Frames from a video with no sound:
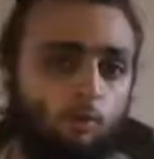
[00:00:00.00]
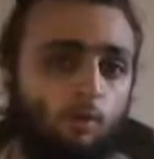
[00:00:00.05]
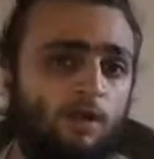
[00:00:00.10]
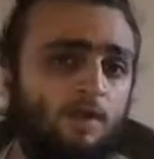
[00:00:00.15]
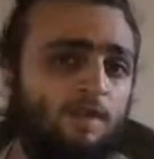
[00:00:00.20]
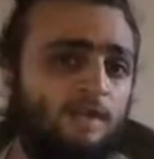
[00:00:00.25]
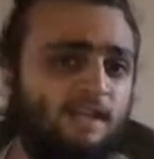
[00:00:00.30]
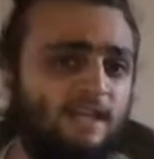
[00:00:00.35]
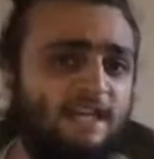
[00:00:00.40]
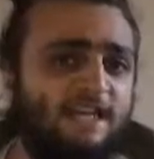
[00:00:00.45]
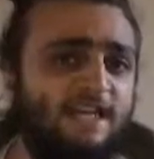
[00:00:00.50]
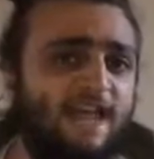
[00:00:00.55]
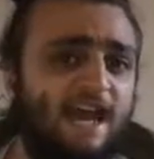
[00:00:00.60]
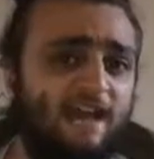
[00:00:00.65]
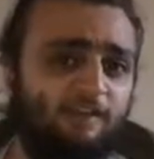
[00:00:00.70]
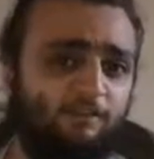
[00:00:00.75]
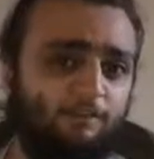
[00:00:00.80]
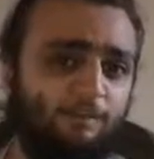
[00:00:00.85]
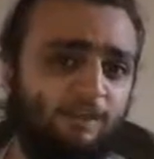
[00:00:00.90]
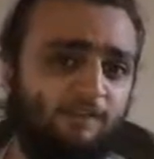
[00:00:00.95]
One of the key
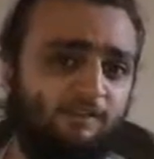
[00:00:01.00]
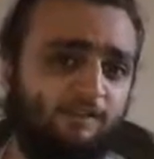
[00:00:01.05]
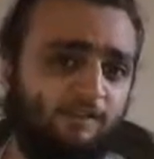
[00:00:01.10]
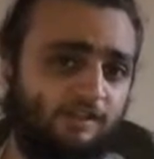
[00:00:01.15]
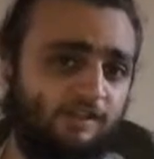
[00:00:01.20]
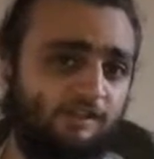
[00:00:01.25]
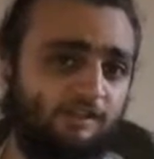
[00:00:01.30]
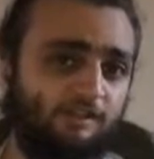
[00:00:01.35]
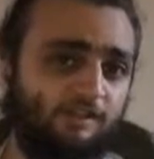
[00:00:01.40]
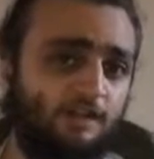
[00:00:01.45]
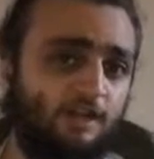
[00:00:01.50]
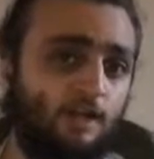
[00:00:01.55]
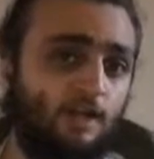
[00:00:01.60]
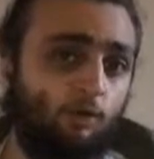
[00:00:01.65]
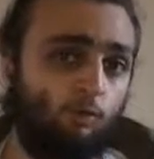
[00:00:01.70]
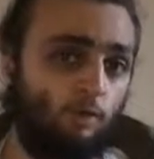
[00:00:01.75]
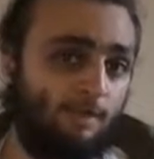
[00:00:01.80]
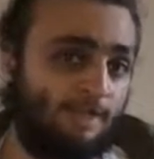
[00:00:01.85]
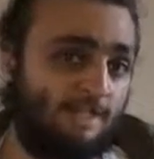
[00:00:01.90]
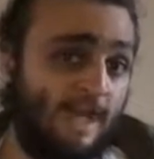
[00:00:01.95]
aspects to consider
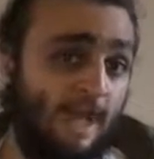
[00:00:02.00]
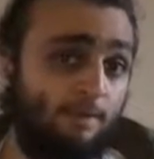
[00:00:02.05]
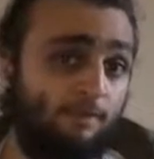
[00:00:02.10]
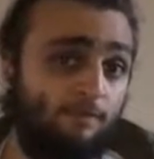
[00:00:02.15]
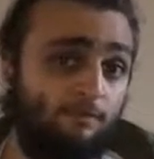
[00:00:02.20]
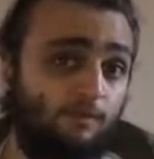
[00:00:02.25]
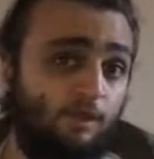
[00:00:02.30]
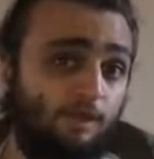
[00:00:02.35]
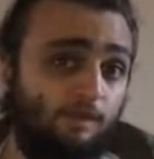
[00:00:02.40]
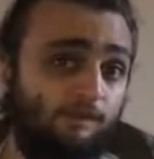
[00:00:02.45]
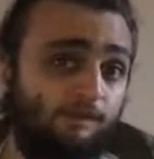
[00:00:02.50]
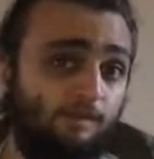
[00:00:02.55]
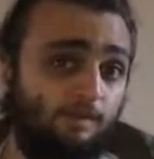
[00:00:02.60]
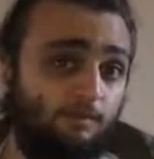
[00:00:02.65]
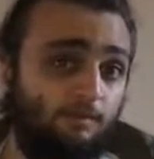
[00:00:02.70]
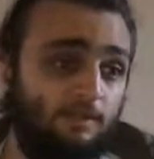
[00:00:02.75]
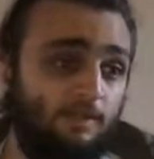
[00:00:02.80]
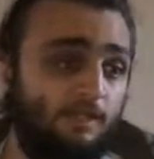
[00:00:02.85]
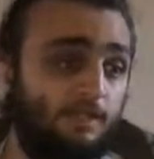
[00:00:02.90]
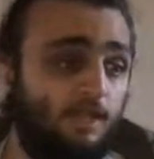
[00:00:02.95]
when gamifying
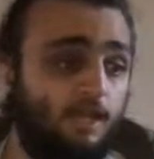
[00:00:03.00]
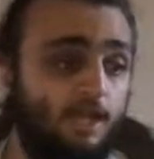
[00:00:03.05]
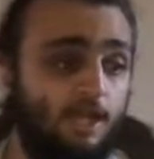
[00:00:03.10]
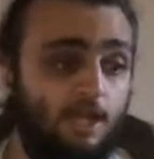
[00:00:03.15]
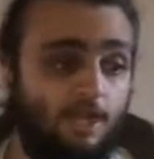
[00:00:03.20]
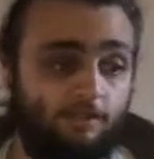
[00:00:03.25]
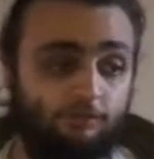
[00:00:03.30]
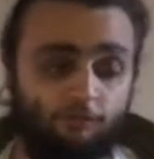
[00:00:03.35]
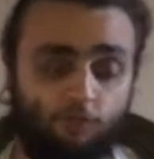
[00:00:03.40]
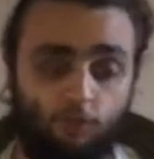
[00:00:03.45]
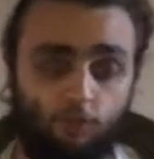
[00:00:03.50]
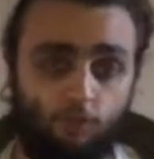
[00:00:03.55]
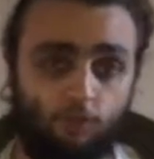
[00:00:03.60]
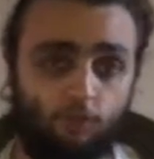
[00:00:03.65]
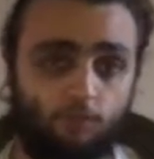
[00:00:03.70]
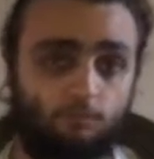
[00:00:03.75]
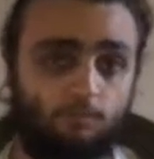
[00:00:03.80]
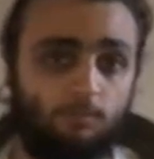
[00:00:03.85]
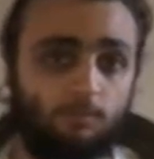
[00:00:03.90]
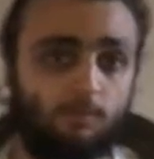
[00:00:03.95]
something is
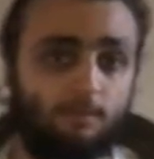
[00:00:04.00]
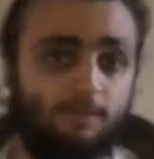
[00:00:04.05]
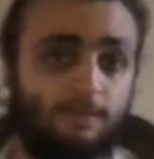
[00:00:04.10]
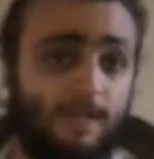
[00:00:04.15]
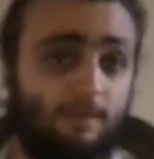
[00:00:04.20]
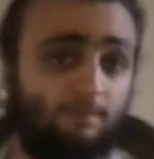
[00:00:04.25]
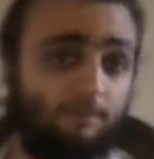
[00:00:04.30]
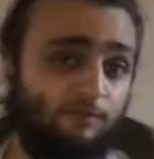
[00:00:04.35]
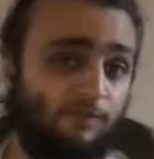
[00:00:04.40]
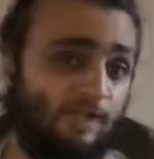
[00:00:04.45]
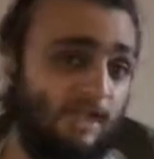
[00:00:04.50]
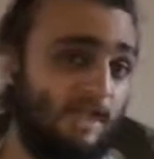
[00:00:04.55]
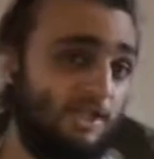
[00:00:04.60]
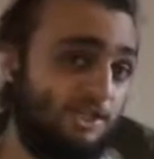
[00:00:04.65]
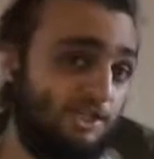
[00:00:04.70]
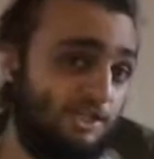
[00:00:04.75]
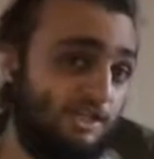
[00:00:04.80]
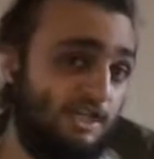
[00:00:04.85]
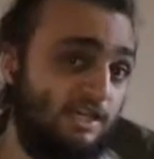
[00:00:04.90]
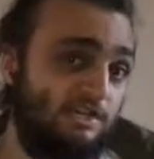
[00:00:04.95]
whom the
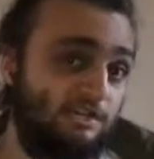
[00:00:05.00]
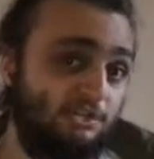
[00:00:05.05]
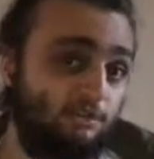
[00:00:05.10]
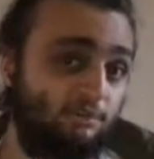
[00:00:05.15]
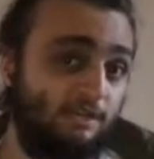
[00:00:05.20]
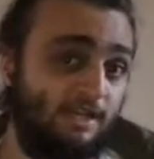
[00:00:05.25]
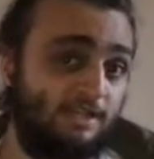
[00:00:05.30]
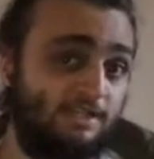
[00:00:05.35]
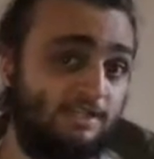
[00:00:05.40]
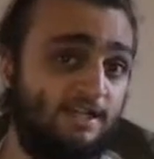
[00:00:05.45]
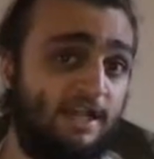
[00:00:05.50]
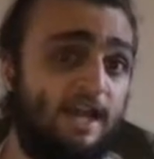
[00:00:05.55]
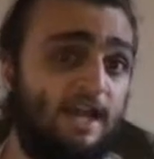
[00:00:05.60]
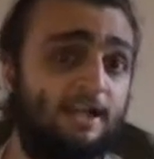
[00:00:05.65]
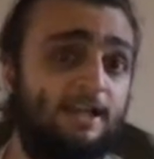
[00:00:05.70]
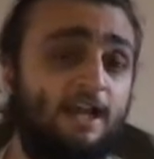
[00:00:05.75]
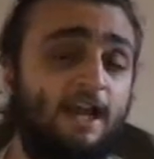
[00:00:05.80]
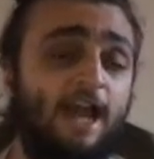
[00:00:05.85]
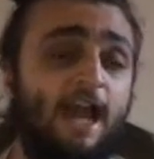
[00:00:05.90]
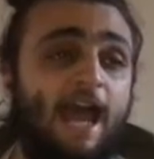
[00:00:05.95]
gamification is directed
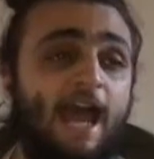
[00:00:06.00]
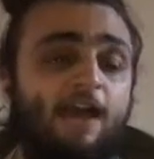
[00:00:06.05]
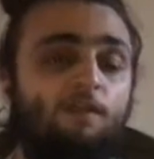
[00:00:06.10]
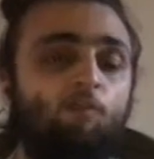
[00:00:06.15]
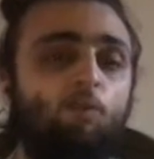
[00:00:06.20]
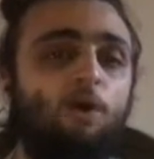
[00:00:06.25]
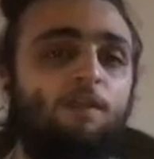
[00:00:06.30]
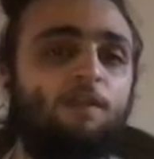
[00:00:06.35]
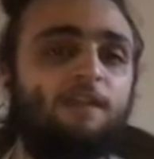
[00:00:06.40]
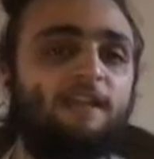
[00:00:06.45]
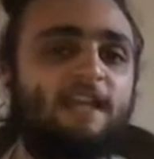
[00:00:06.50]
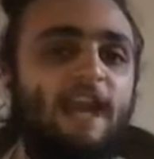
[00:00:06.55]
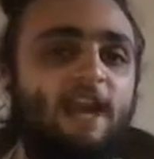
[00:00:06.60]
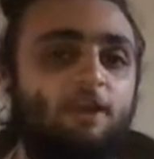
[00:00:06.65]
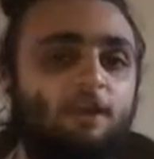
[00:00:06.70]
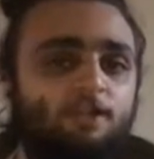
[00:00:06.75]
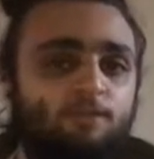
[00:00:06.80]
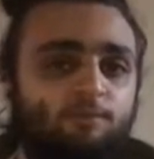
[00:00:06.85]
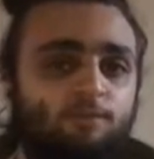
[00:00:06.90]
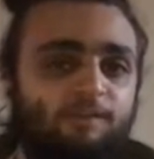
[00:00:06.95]
at and what the
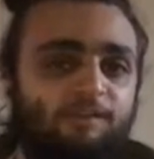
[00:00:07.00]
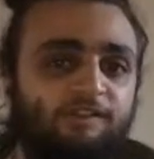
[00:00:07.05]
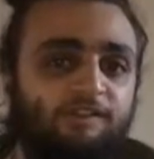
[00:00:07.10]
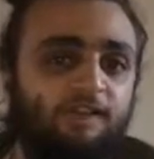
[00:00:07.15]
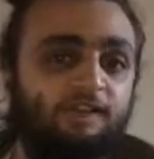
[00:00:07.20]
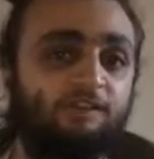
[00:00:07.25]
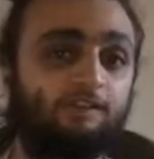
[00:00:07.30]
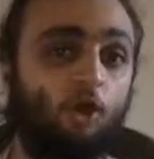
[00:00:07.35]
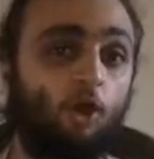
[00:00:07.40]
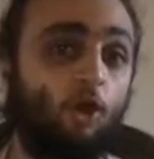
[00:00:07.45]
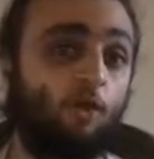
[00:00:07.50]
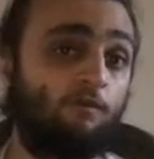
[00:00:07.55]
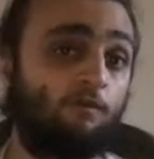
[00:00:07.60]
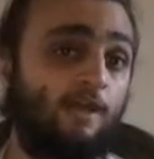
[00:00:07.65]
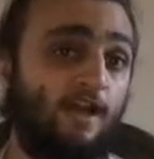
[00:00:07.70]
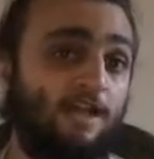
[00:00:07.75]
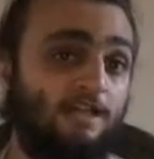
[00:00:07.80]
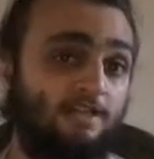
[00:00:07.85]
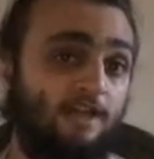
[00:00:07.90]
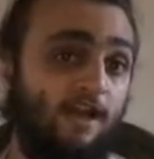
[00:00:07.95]
characteristics of
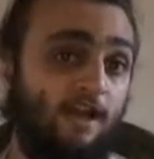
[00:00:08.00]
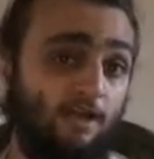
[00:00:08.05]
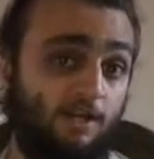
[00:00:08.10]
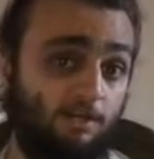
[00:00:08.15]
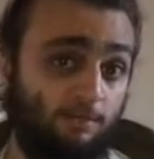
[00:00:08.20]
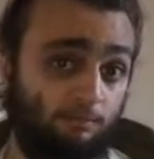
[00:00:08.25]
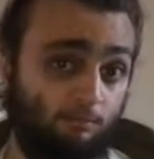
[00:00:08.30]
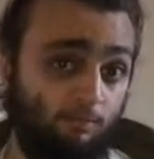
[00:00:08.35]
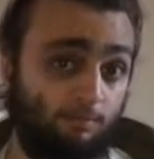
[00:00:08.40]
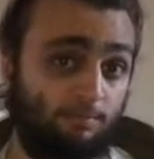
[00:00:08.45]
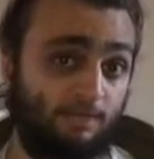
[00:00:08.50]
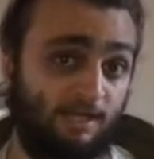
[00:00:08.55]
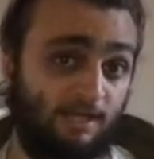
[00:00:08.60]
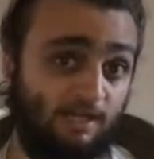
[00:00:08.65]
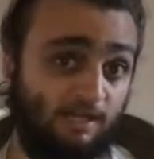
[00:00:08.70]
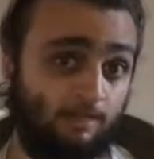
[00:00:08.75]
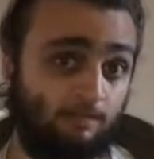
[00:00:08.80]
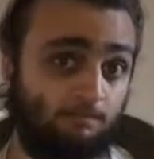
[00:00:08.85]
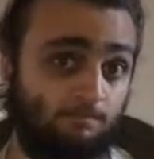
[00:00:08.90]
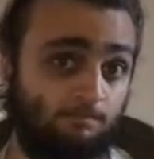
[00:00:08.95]
that target group
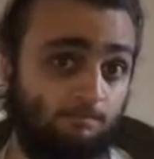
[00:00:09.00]
are.